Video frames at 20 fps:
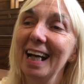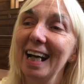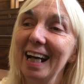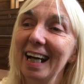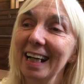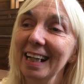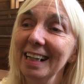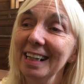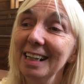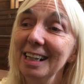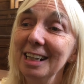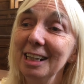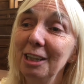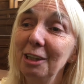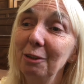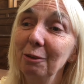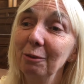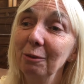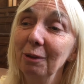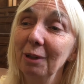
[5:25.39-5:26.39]
And
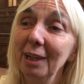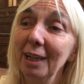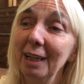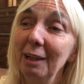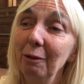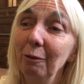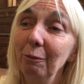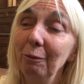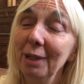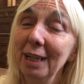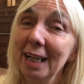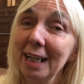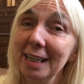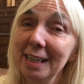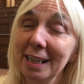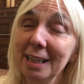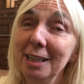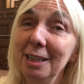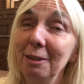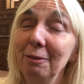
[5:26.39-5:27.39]
we
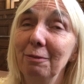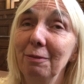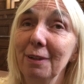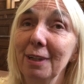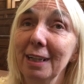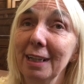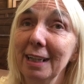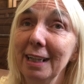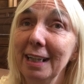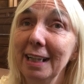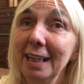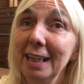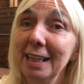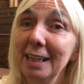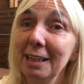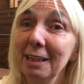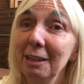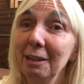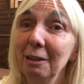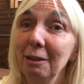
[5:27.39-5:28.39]

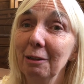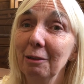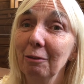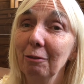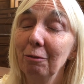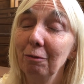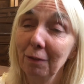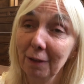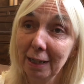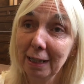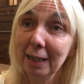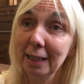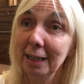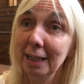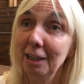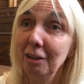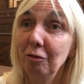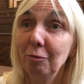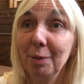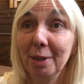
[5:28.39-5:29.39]
identified
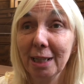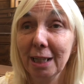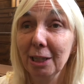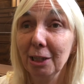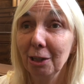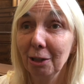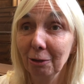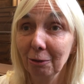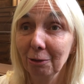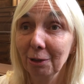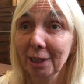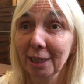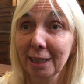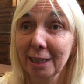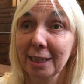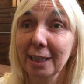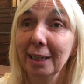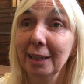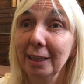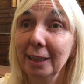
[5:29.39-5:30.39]
5 potential
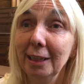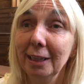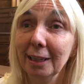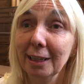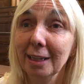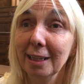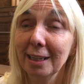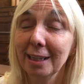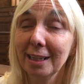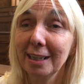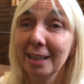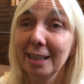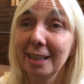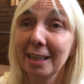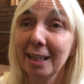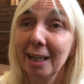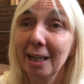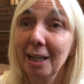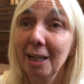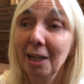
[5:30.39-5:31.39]

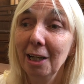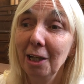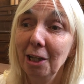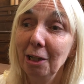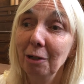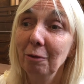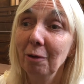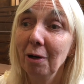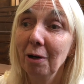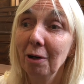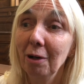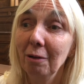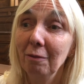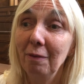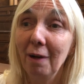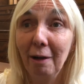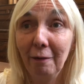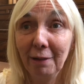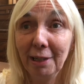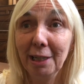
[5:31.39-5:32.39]
organisations who are
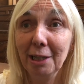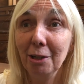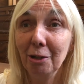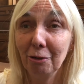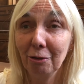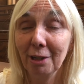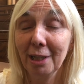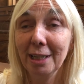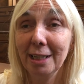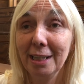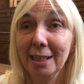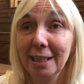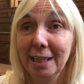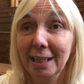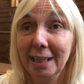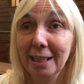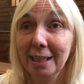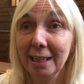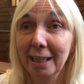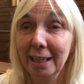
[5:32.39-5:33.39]
very
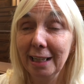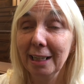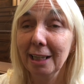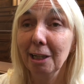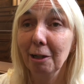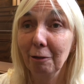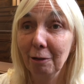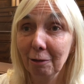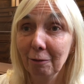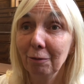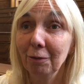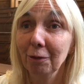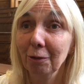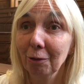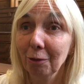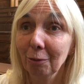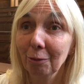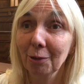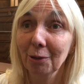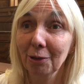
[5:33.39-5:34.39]
interested in going
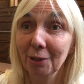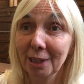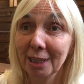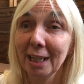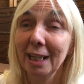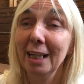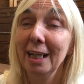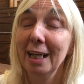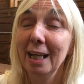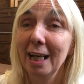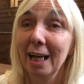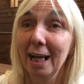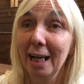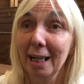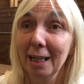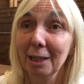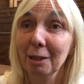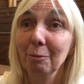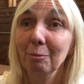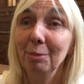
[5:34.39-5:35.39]
forward
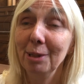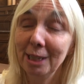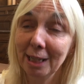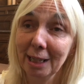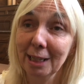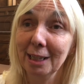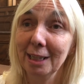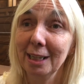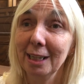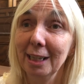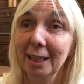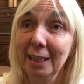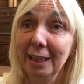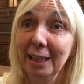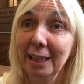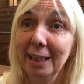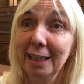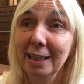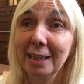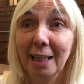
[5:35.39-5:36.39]
and
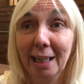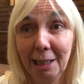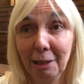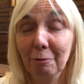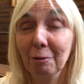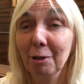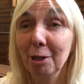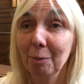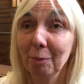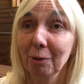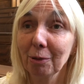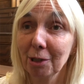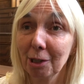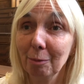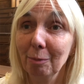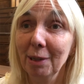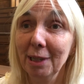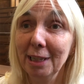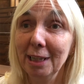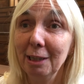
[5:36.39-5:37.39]
potentially taking
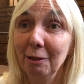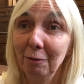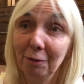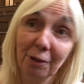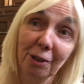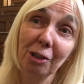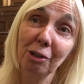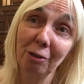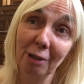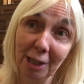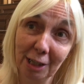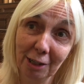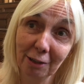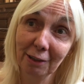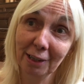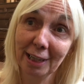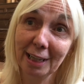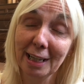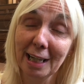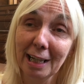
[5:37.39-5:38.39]
responsibility for a stretch of the
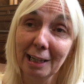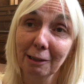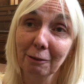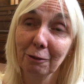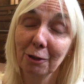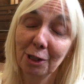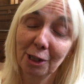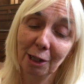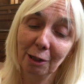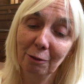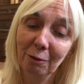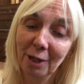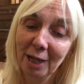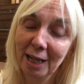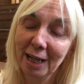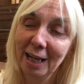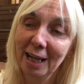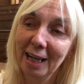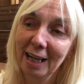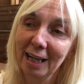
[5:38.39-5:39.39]
canal. So
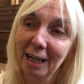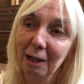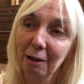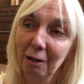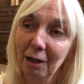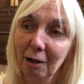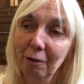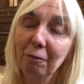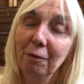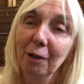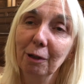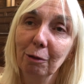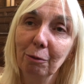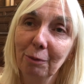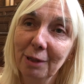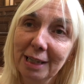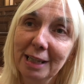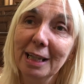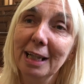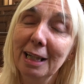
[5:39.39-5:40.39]
I feel that
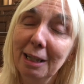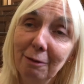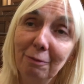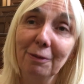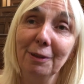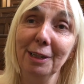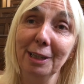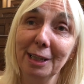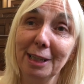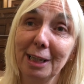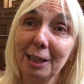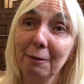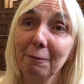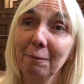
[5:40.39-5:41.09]
we delivered